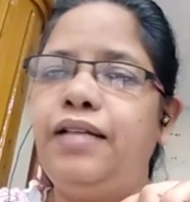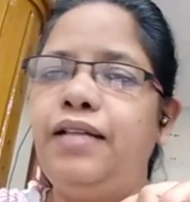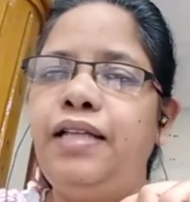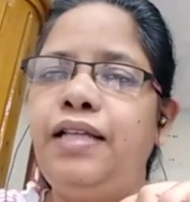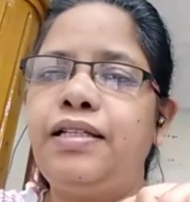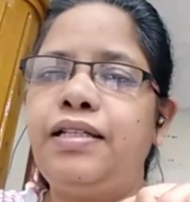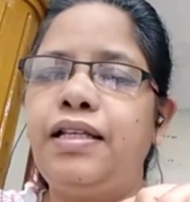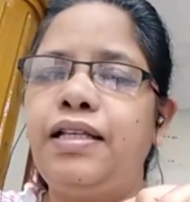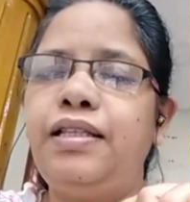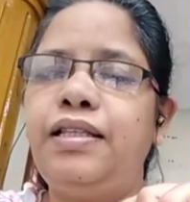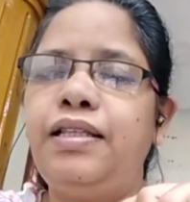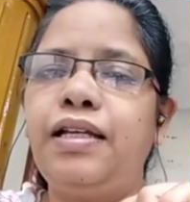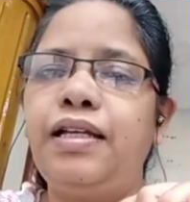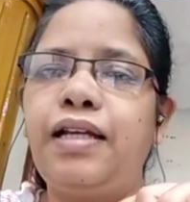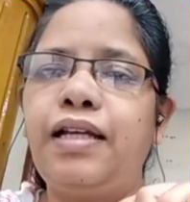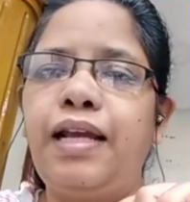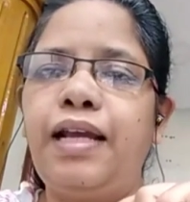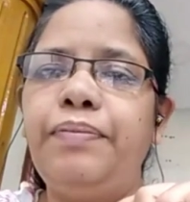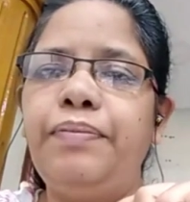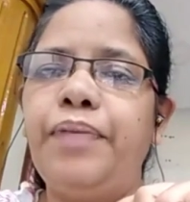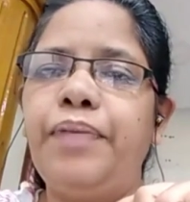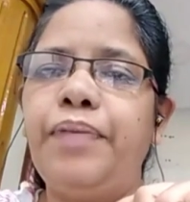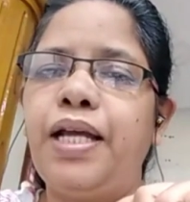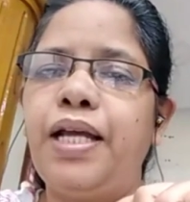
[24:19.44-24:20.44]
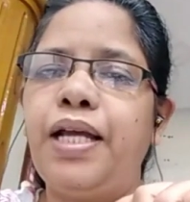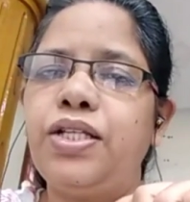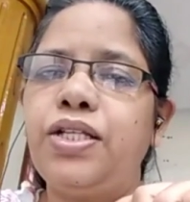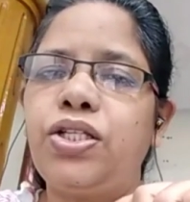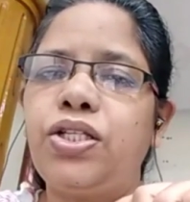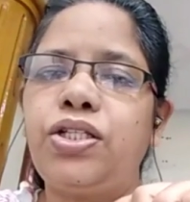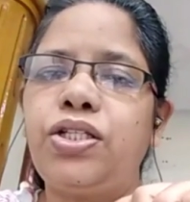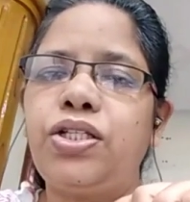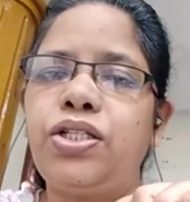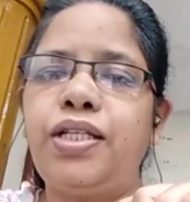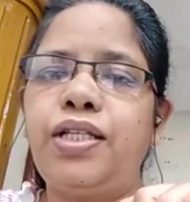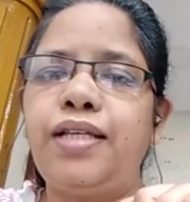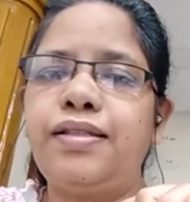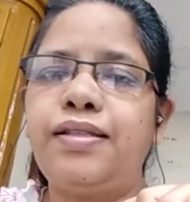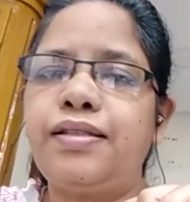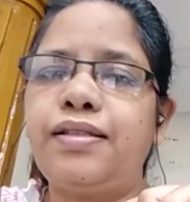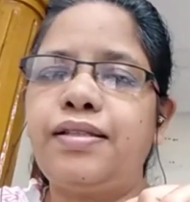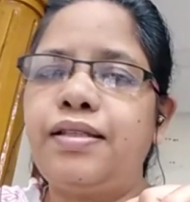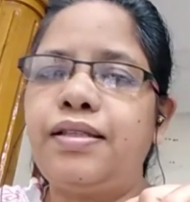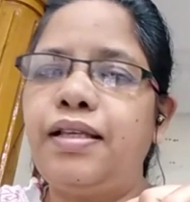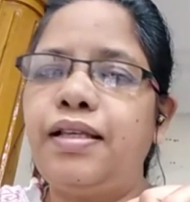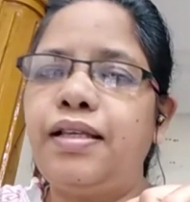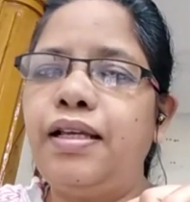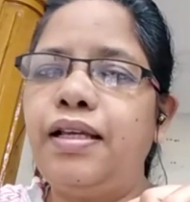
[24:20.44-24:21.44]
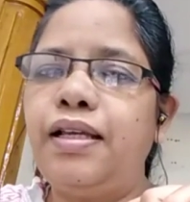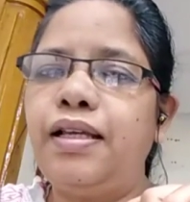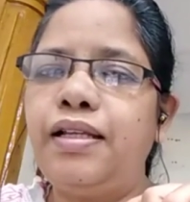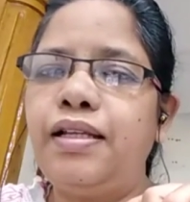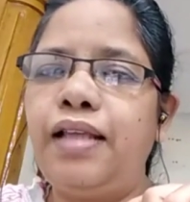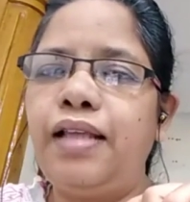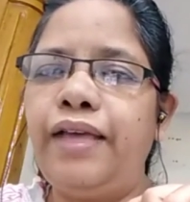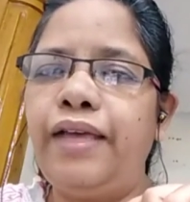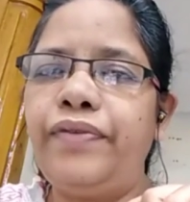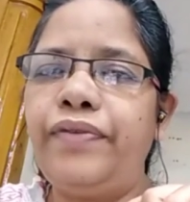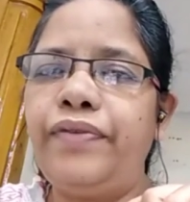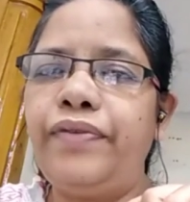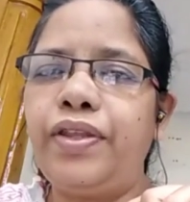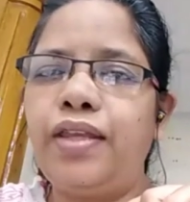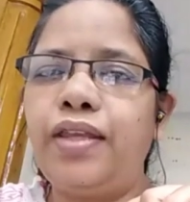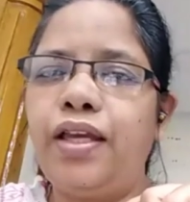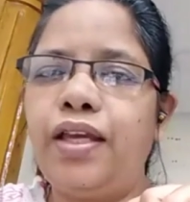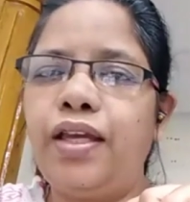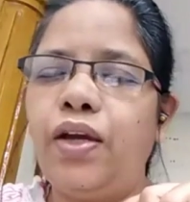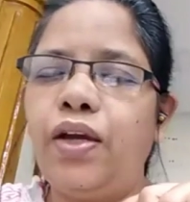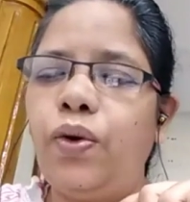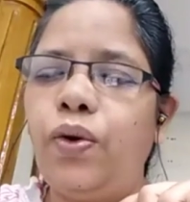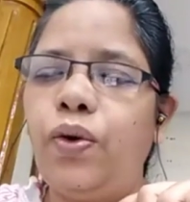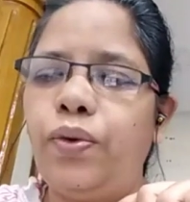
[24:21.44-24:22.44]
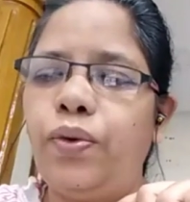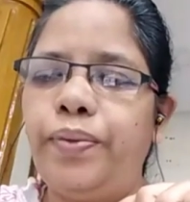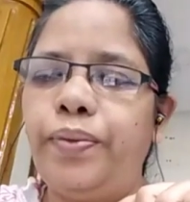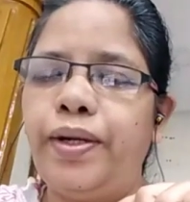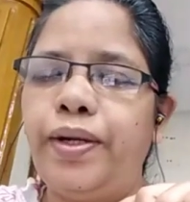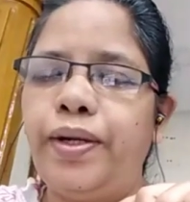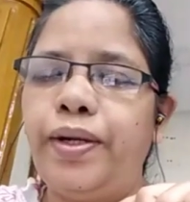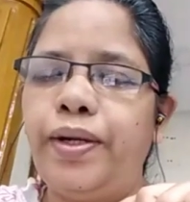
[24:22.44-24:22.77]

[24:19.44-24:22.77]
the crime branch takes everything over.